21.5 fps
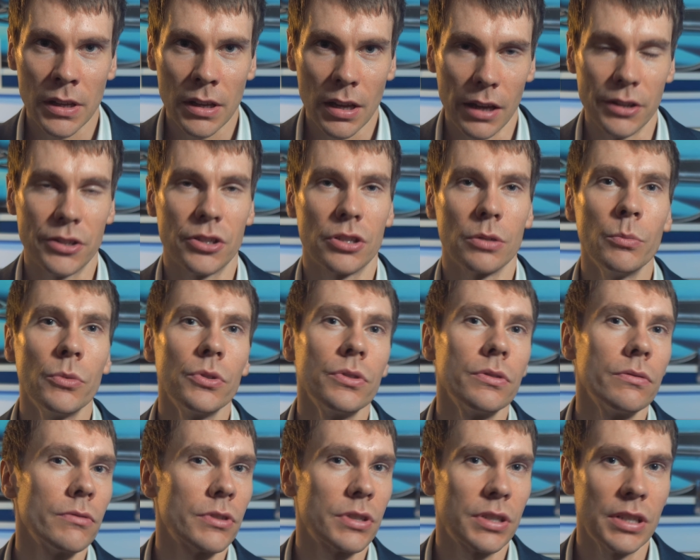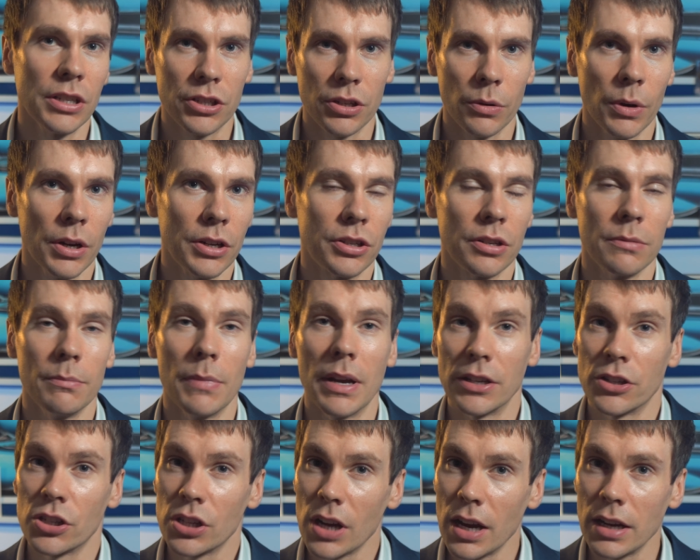as someone's situation
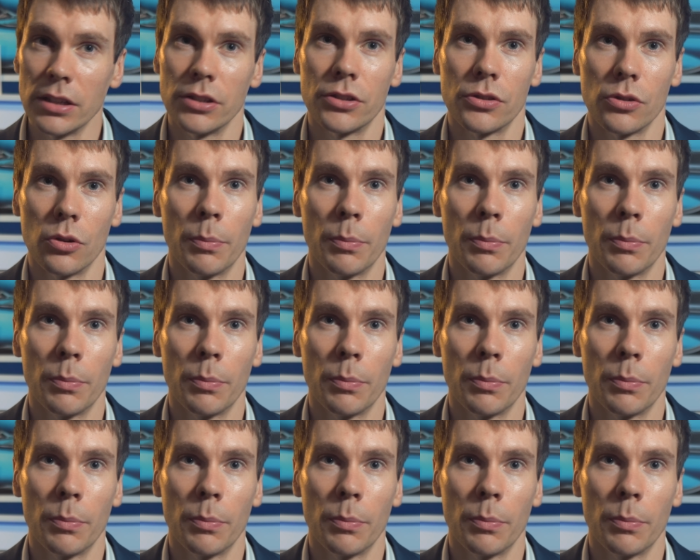may change